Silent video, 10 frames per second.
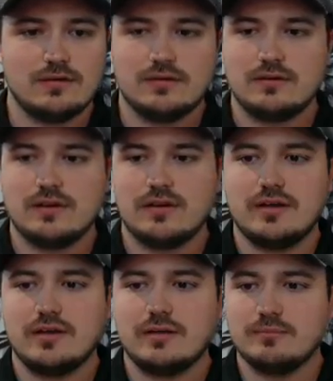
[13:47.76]

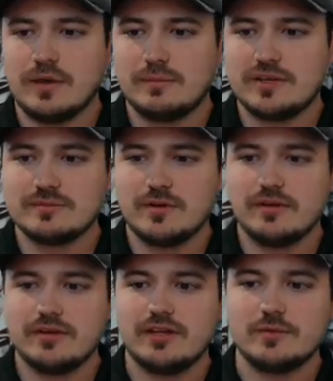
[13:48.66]
I'm in a
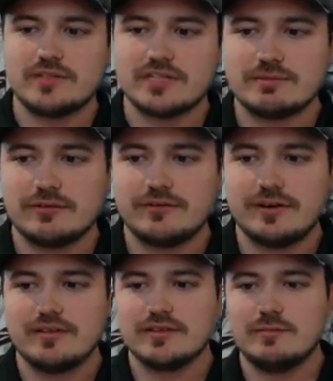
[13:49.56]
small guild with 6 of my
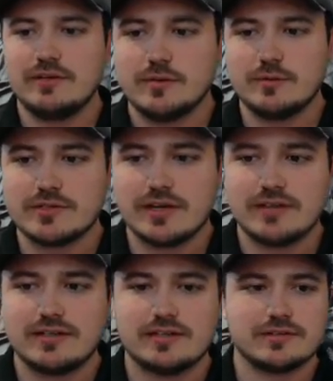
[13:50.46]
friends. Can we do as much
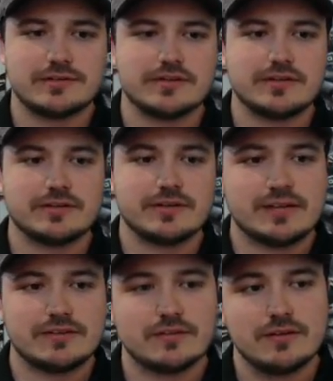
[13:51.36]
content as larger guild
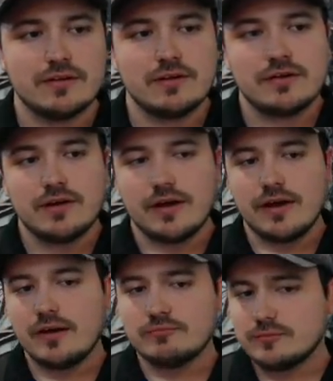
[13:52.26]
can?
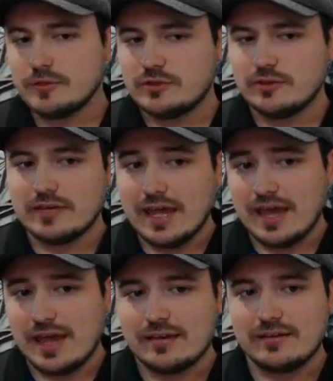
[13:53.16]
You certainly
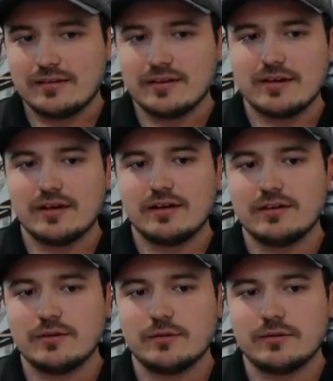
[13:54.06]
can.
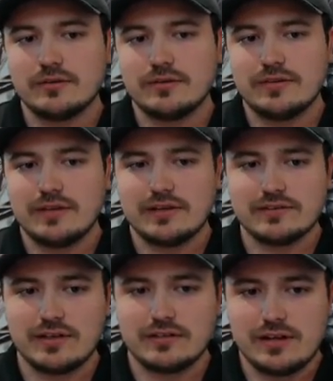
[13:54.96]
You know, the thing is,
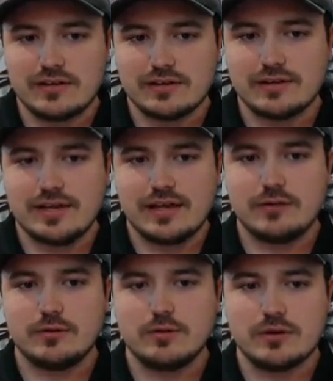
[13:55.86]
it is going to take
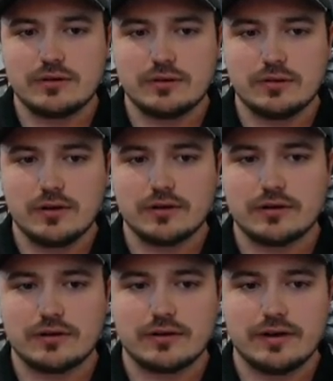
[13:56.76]
you a little
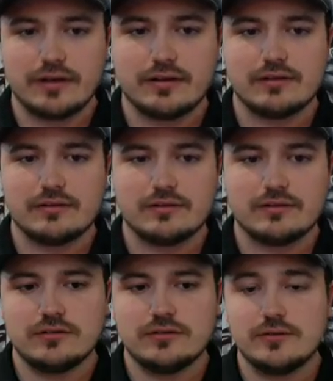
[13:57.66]
longer
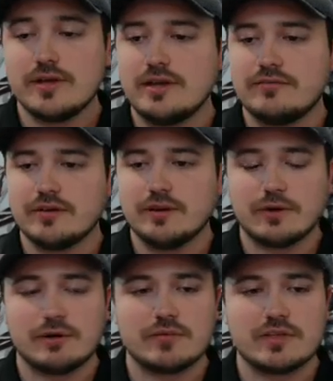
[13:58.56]
to do it if you're not
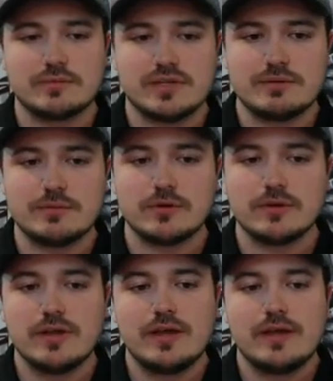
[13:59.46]
working with as many people.